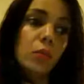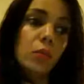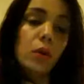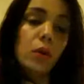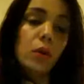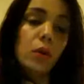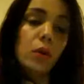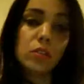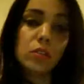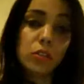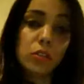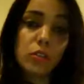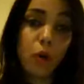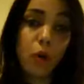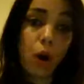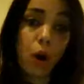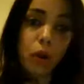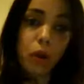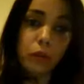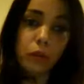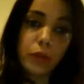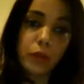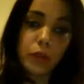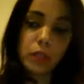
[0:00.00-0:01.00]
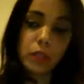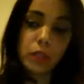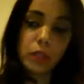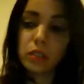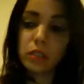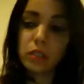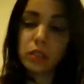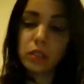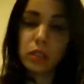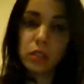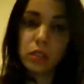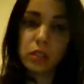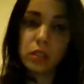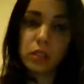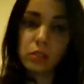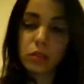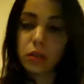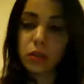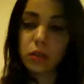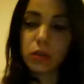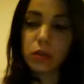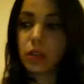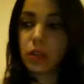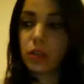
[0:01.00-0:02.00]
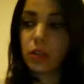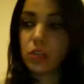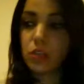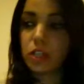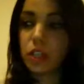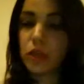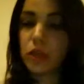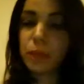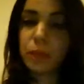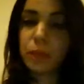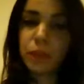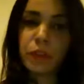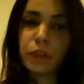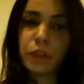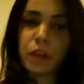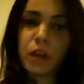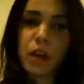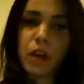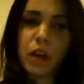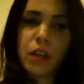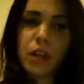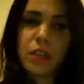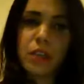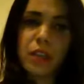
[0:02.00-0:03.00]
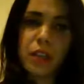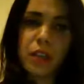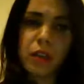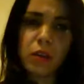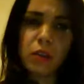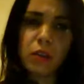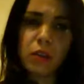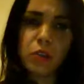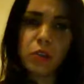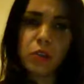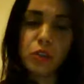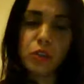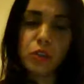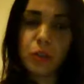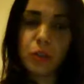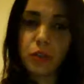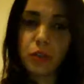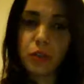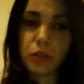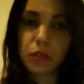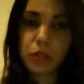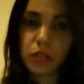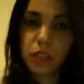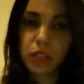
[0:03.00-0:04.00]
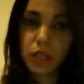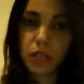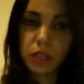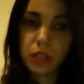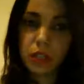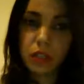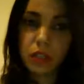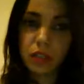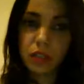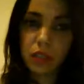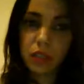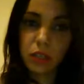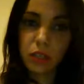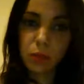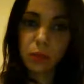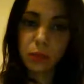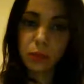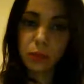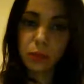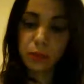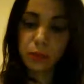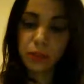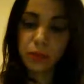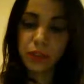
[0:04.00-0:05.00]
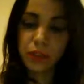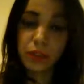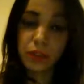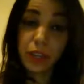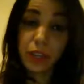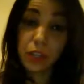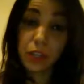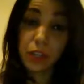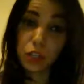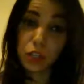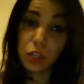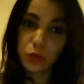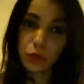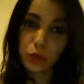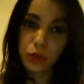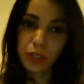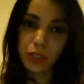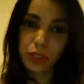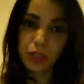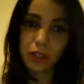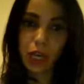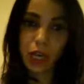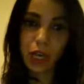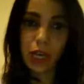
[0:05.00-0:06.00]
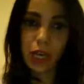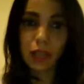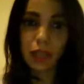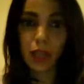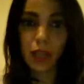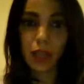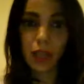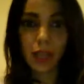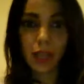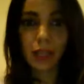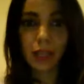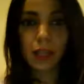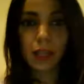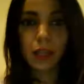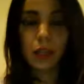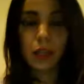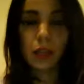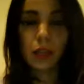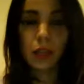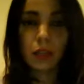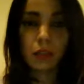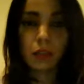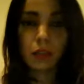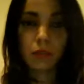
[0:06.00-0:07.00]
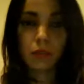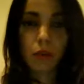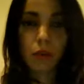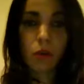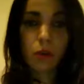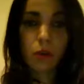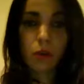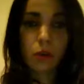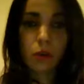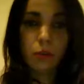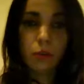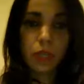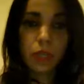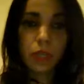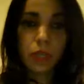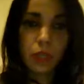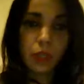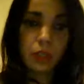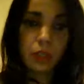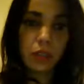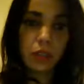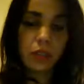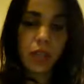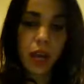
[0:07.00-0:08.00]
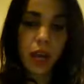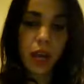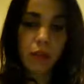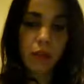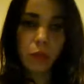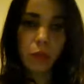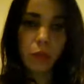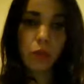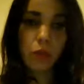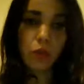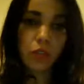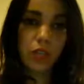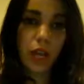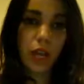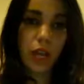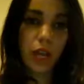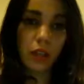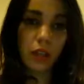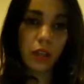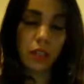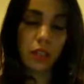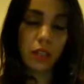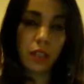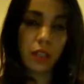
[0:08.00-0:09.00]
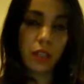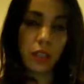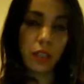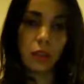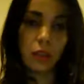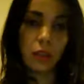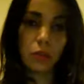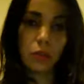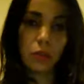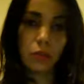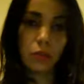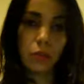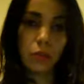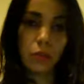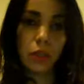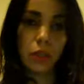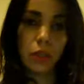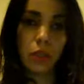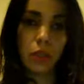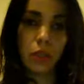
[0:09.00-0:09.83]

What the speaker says: ones who harvest this sort of energy. I think on Jupiter Ascendant they showed it that fallen beings, have immortality through